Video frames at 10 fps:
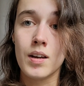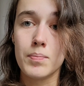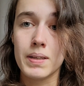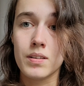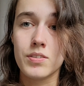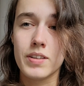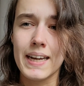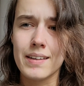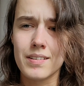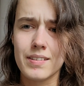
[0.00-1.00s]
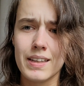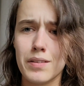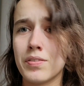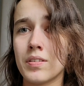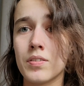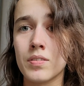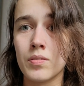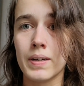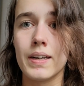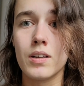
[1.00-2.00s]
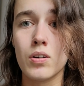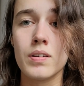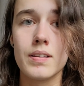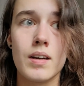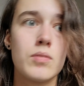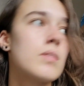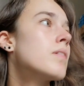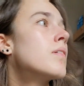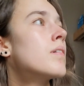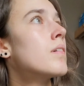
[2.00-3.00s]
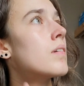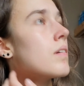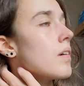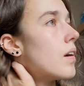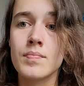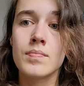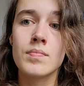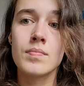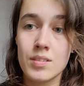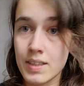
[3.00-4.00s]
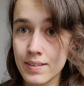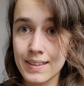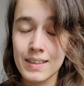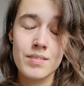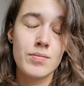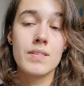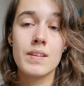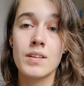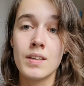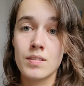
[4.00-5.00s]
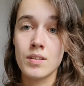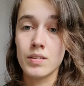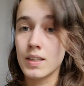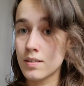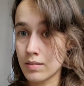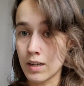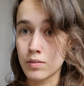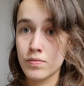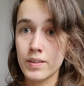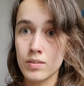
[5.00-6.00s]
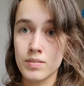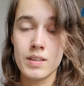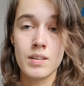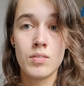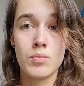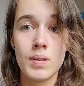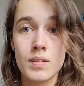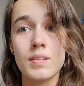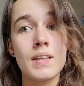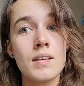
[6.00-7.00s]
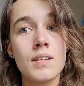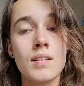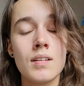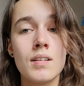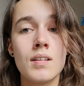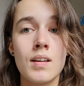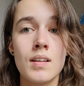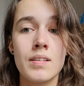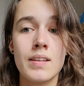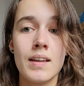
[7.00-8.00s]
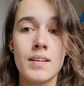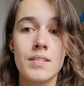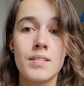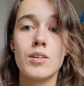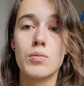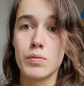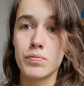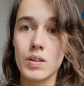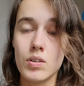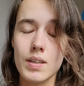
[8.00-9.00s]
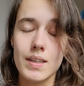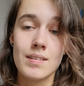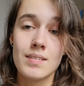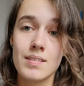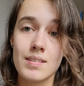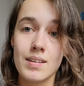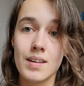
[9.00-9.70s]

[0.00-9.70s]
Because your energy levels are just already going down. So anyway, that's one thing you need to know. You need to know how it feels. And one thing that you will feel is